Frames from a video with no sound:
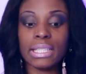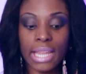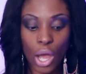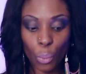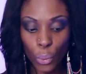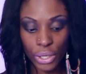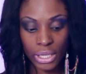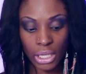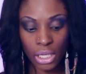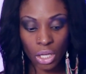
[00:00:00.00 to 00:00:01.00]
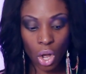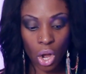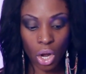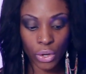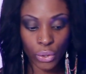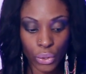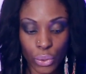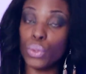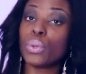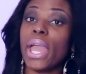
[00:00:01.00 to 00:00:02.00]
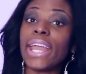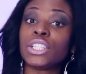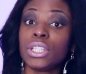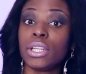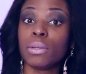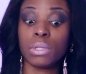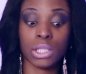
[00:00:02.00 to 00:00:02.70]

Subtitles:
now working on her new H&M